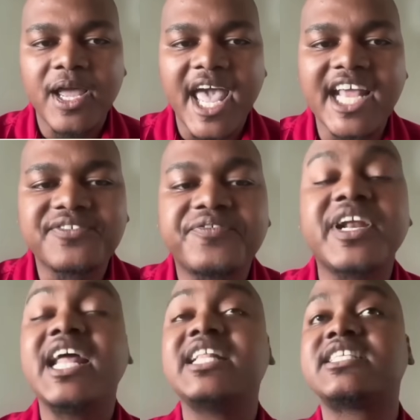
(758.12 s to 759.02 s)
had
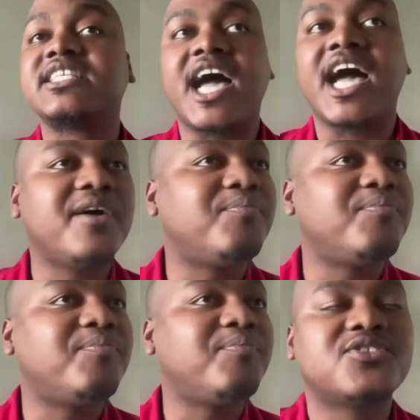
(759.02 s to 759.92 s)
friends in higher
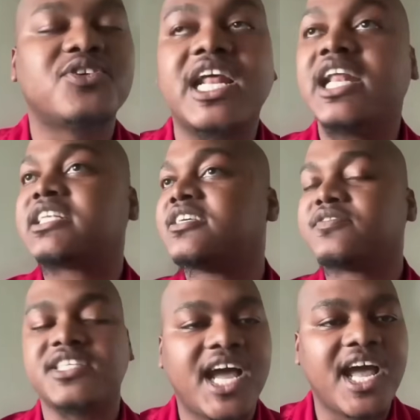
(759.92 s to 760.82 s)
places or
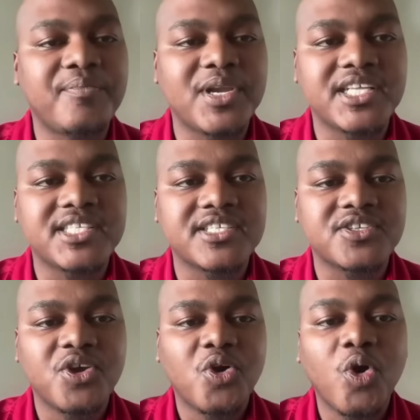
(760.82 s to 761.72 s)
relatives in higher places
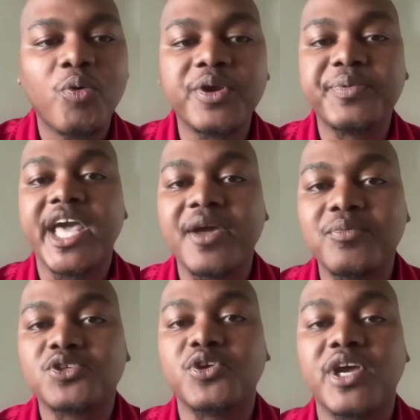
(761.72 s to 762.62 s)
who would be
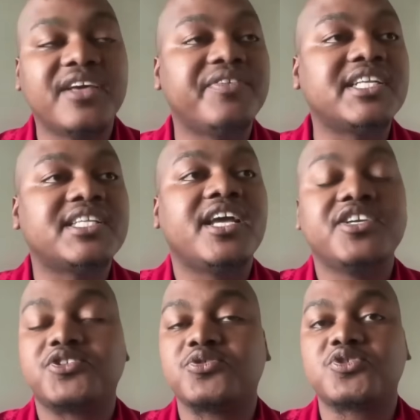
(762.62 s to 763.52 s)
able to elevate their
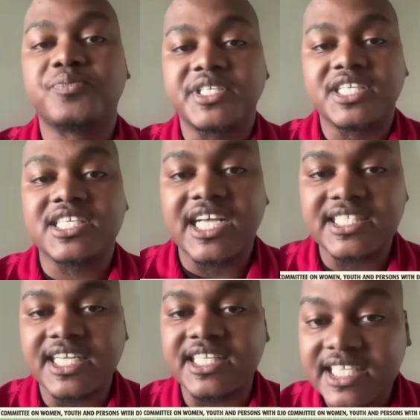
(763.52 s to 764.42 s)
issues to be discussed
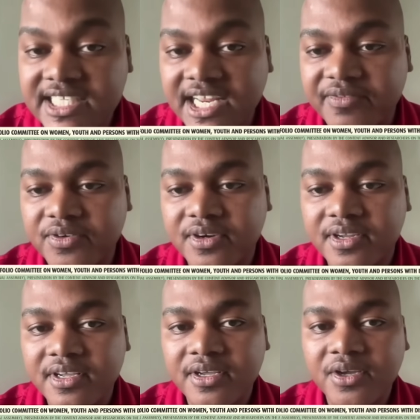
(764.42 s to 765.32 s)
at this level?
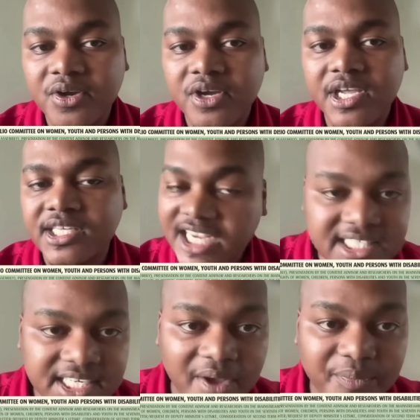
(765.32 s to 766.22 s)
It
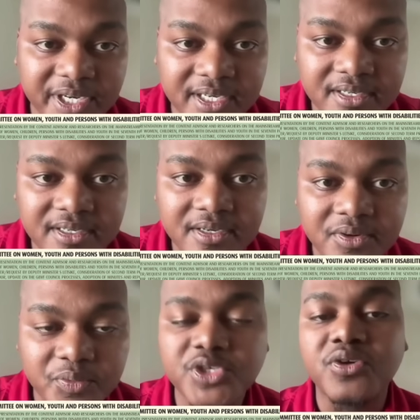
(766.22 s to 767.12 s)
doesn't happen.
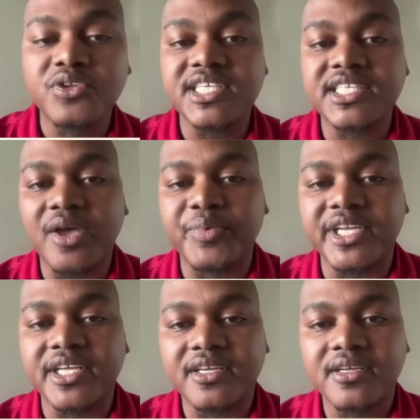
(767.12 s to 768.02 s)
We don't see it
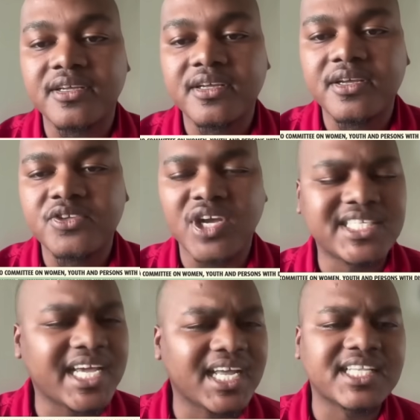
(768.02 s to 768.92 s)
happening. So I
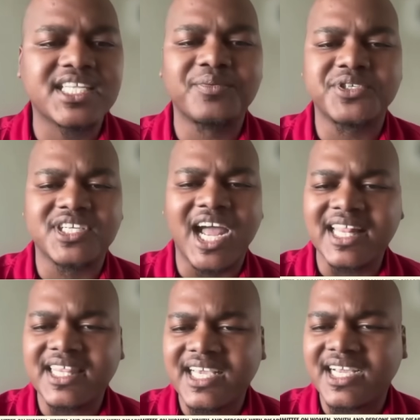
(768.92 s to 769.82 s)
take exception. I
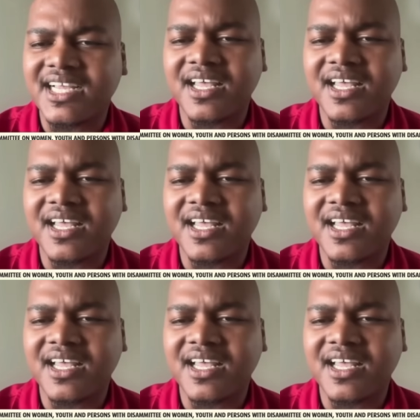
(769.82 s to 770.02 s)
think